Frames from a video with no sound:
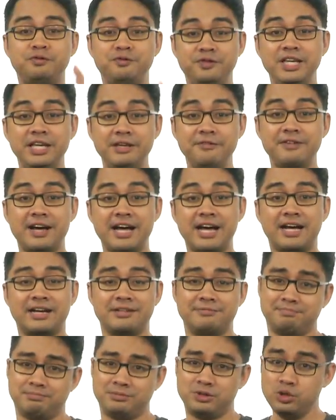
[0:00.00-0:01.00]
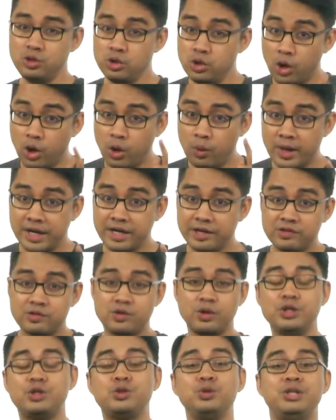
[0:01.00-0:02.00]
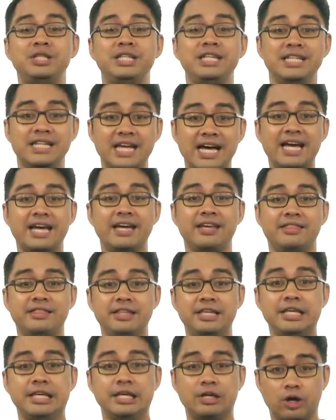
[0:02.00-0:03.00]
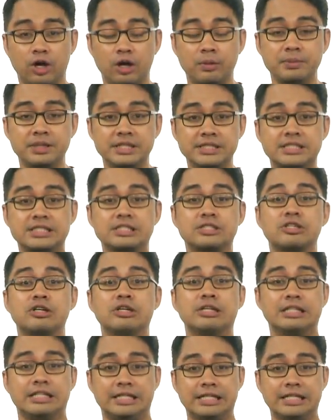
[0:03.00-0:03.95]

Viva! No one is going to deny the e-commerce is on the